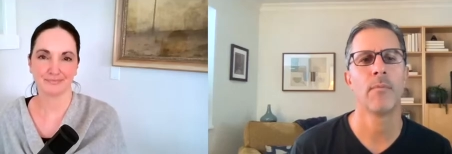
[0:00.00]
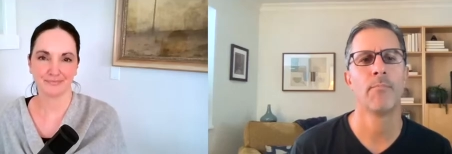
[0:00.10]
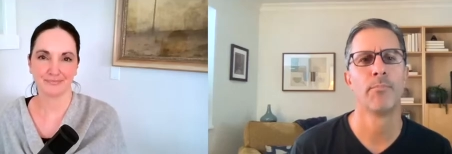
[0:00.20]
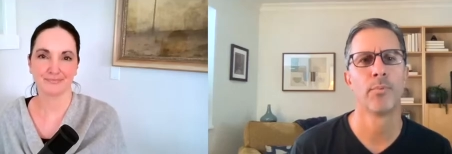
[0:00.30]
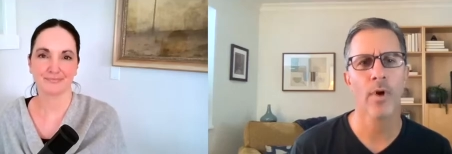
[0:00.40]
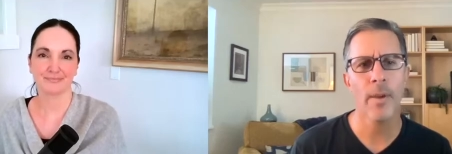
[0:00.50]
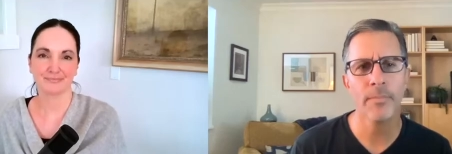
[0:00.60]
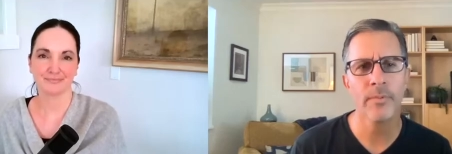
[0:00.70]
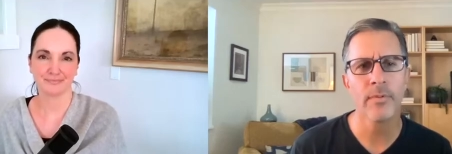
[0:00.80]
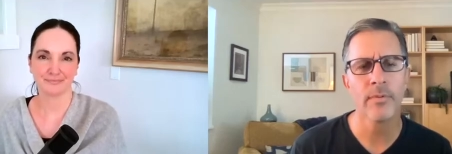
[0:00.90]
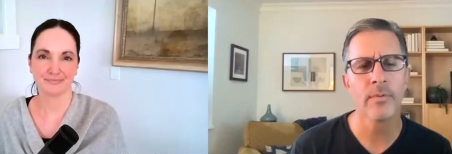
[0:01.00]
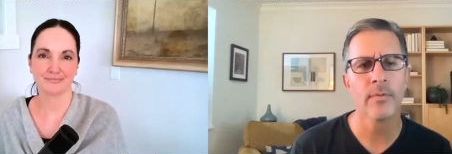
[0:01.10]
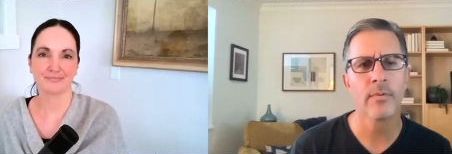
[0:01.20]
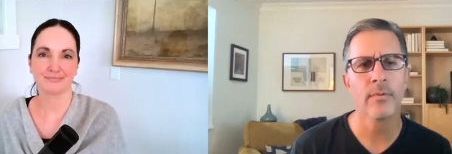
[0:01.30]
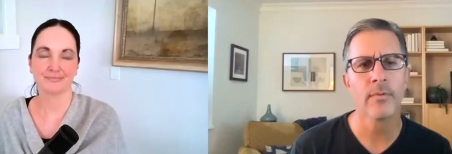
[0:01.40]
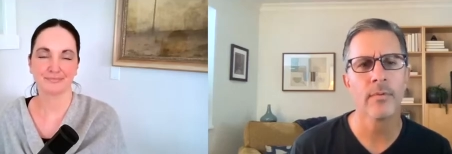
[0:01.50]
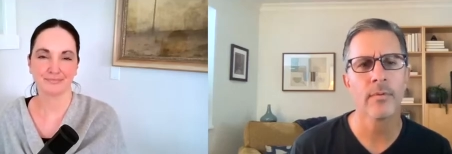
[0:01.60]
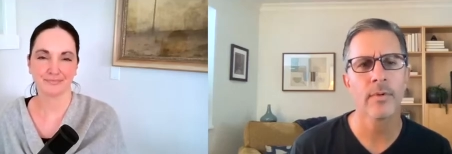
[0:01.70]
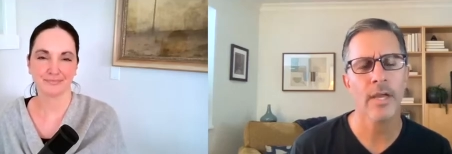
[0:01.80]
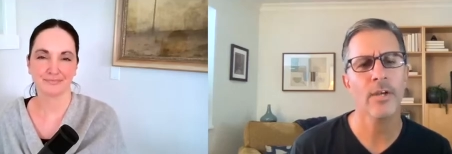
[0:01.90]
Speaker 1: abrupt
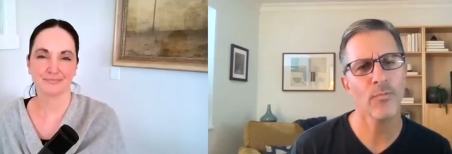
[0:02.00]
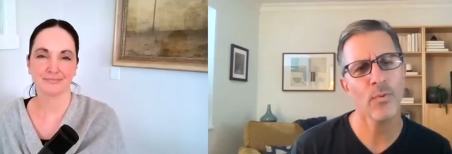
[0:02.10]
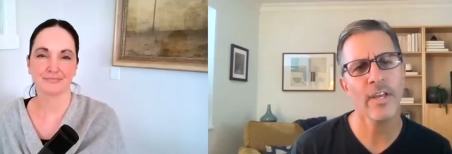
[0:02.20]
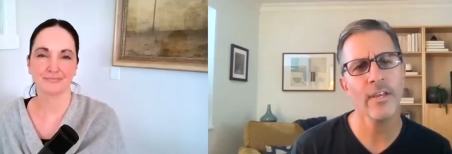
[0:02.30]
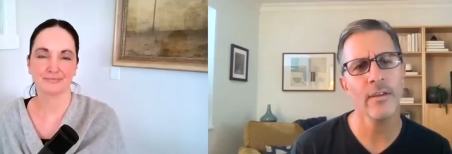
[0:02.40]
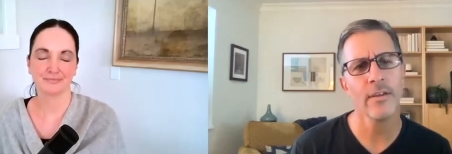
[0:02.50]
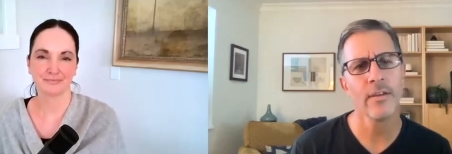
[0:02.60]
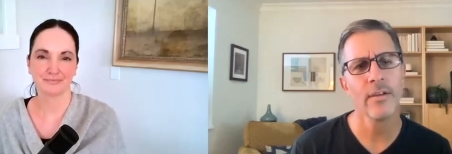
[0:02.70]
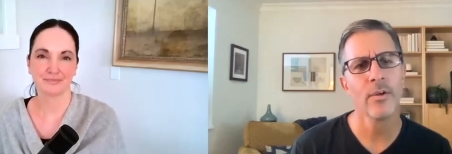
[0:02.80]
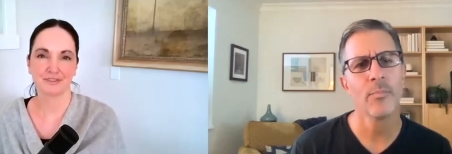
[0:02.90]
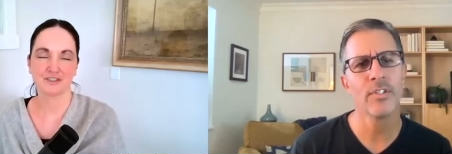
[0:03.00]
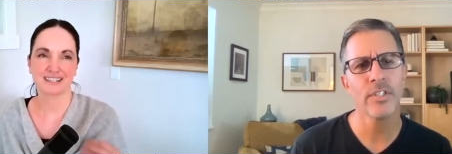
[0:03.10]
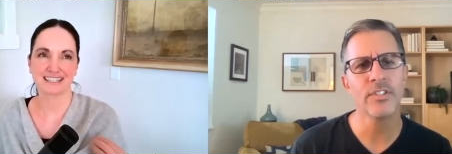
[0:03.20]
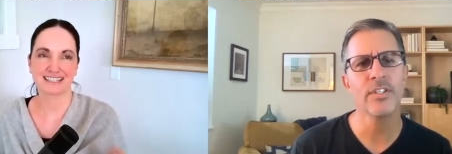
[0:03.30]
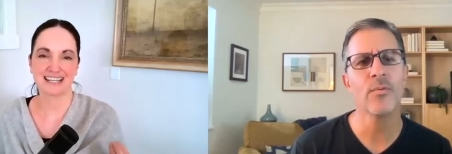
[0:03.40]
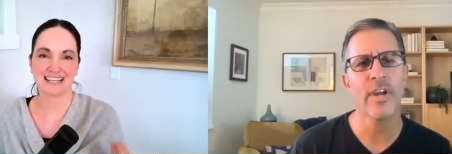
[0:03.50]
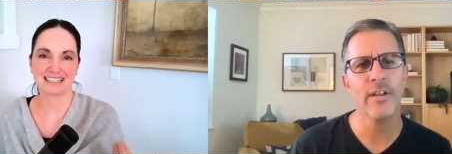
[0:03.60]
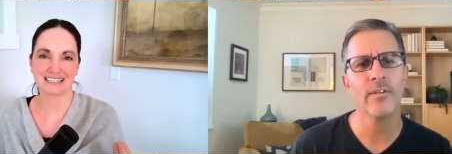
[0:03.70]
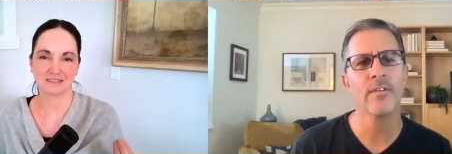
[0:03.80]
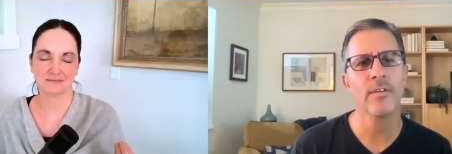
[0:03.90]
kind of way, they're but just feet. in a
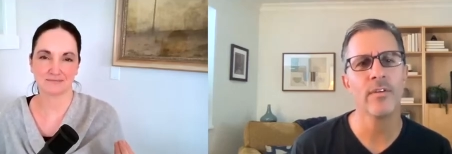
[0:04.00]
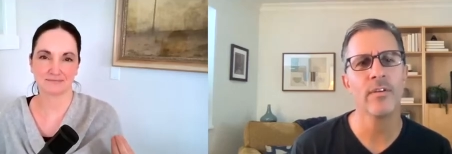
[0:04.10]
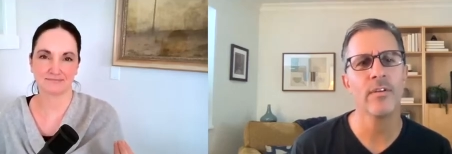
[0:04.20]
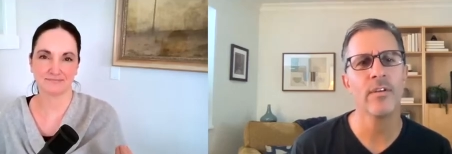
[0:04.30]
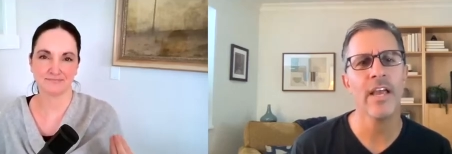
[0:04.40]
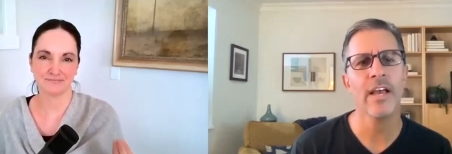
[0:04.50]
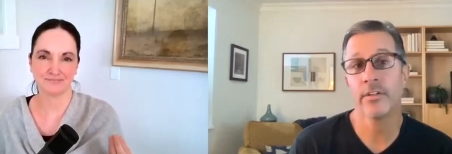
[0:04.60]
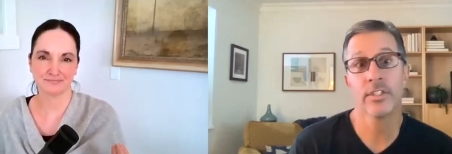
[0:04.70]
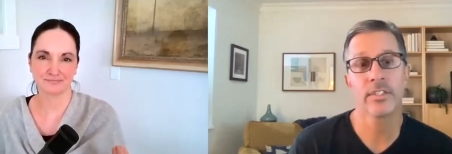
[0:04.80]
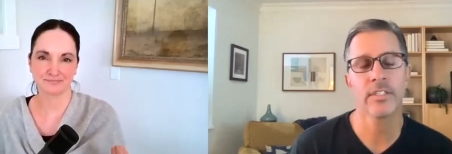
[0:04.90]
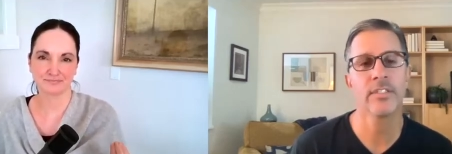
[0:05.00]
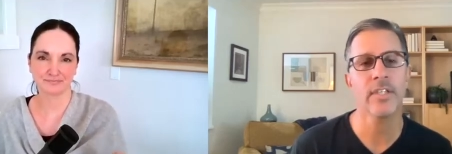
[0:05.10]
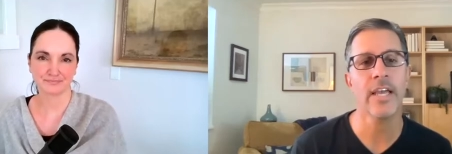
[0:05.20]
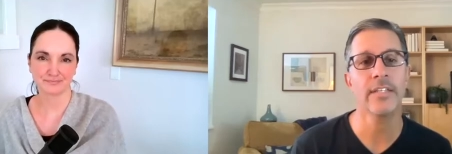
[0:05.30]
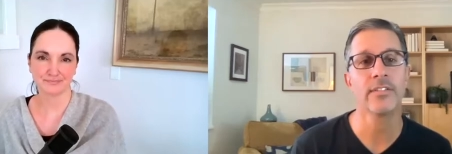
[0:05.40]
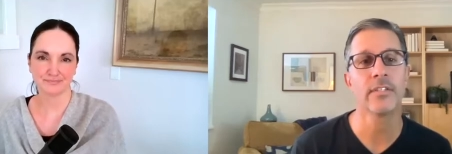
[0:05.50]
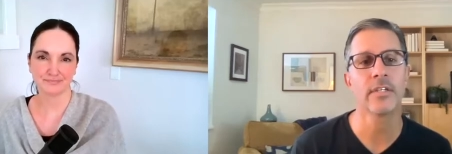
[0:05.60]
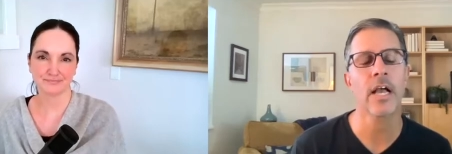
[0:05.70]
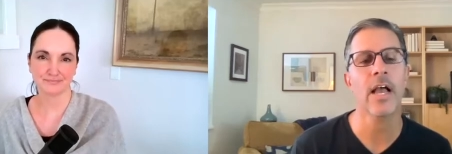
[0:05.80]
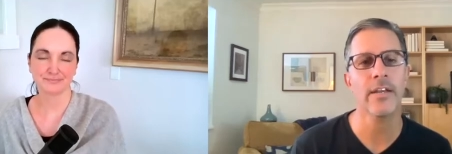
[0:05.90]
way, yeah, they're just concise. The
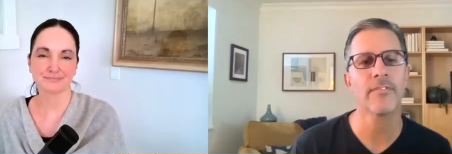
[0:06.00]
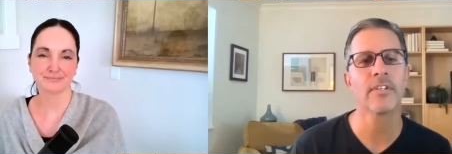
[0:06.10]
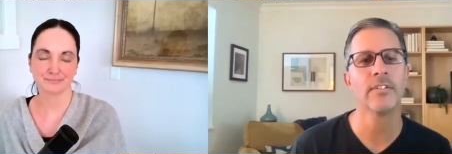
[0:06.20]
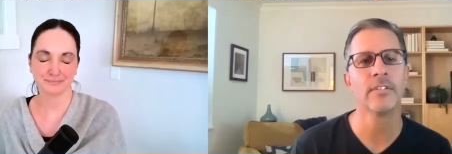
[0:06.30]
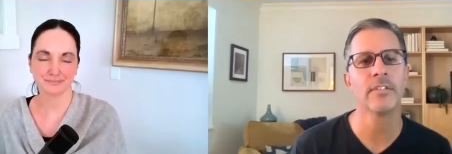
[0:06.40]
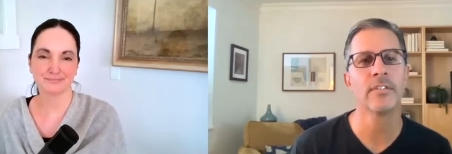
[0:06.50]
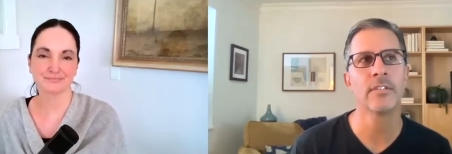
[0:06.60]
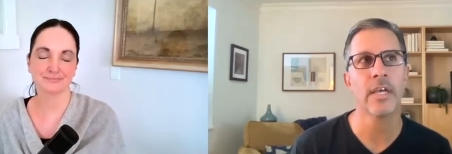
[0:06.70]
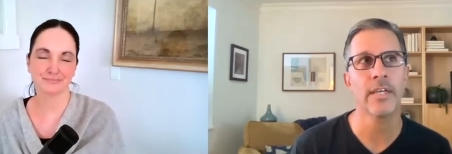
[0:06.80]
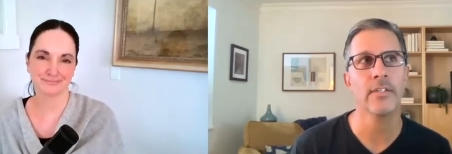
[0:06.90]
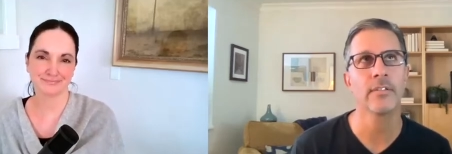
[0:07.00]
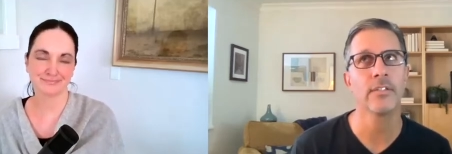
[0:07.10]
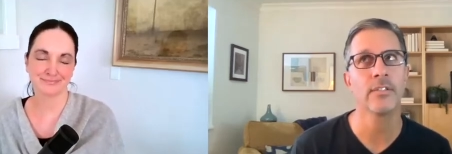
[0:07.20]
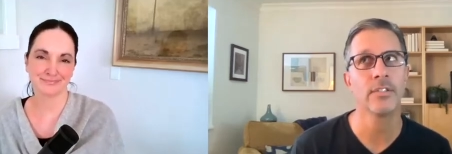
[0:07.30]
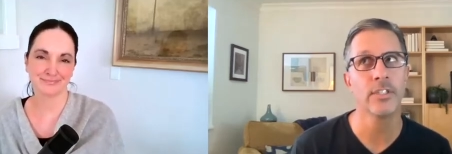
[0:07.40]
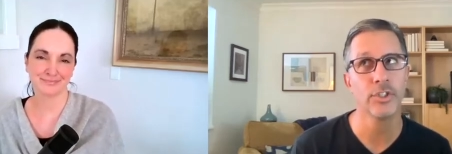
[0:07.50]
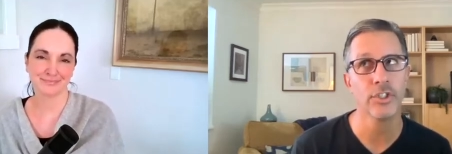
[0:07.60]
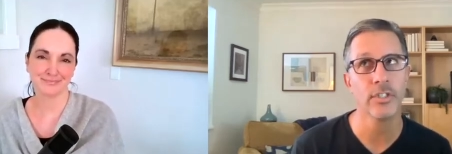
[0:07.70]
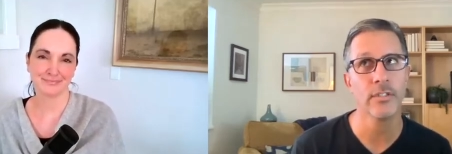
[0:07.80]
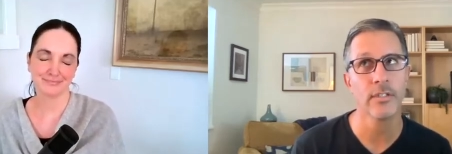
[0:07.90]
kind mm-hmm. of concise
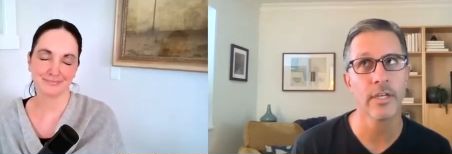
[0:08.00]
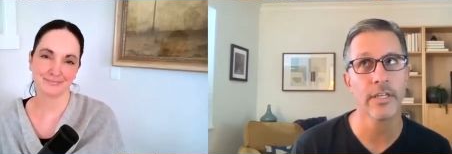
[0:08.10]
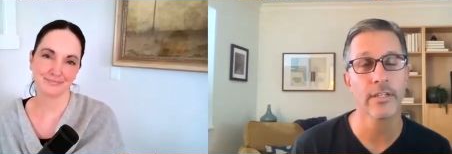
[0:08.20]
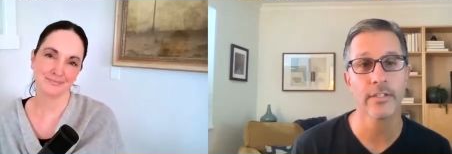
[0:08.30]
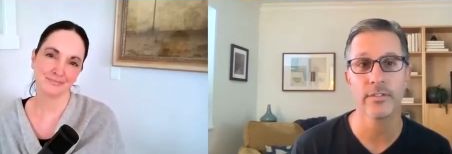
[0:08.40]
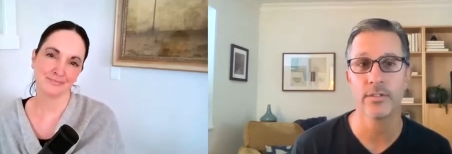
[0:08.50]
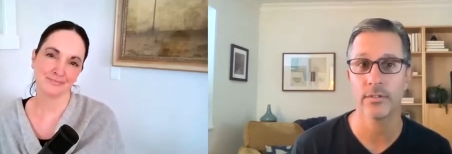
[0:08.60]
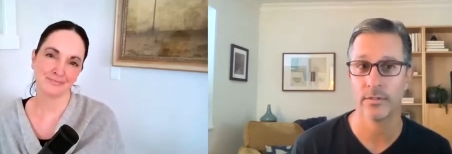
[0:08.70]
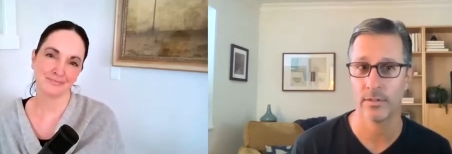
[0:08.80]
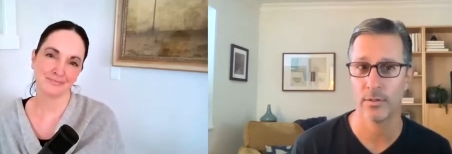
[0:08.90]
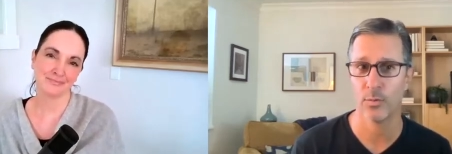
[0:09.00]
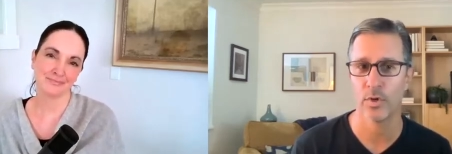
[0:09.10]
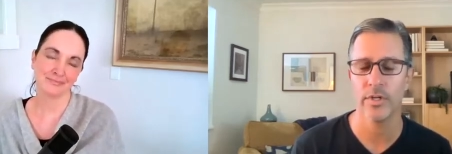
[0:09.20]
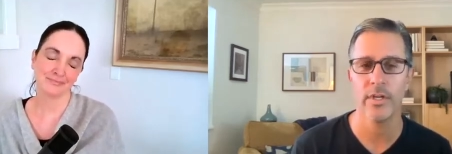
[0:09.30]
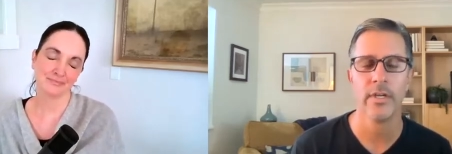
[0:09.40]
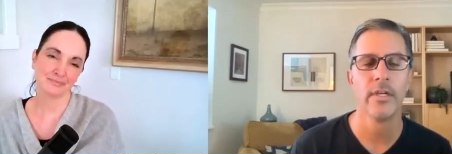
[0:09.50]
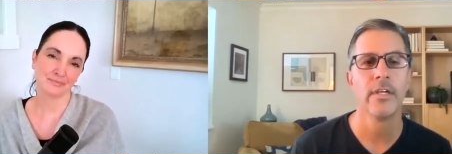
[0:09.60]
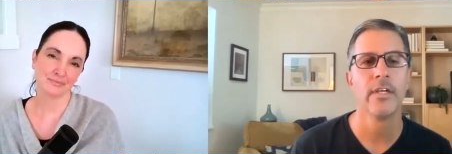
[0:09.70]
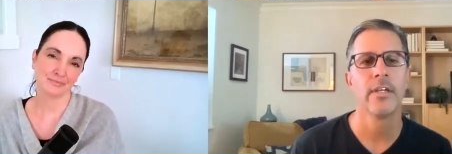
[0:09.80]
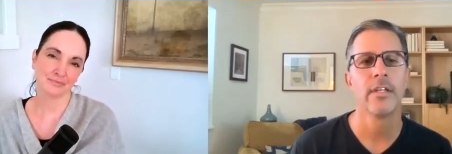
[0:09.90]
concision, I think, is the word
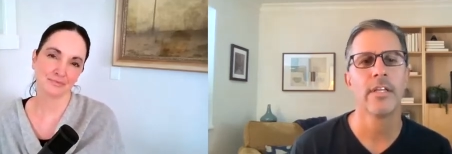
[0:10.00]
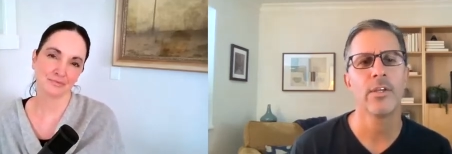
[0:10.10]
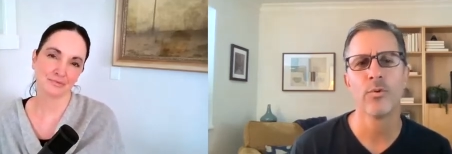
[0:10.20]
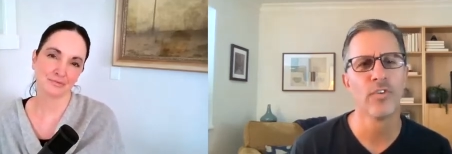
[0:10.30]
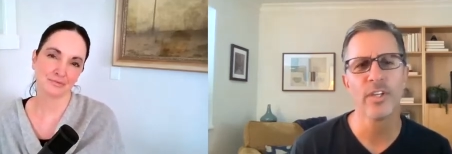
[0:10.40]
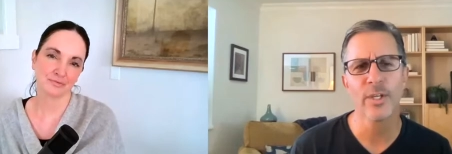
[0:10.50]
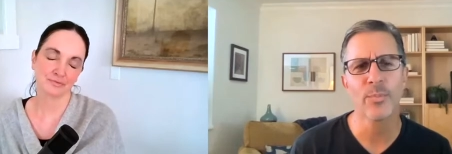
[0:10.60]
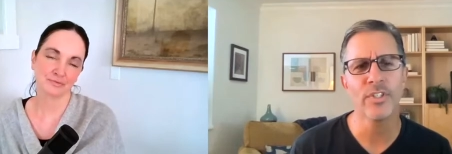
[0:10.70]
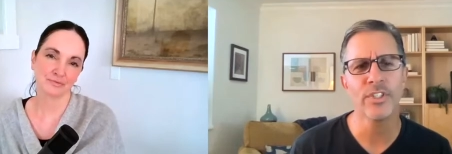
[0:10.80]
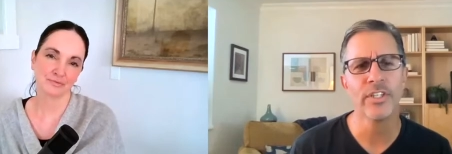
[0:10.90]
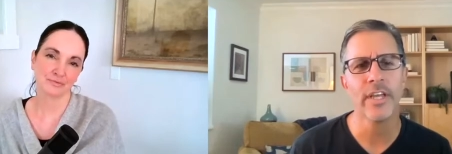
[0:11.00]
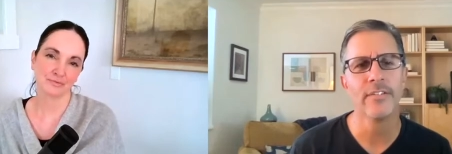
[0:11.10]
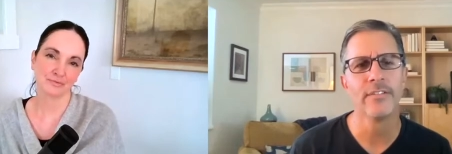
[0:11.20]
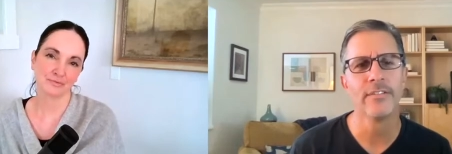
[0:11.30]
that you really appreciate?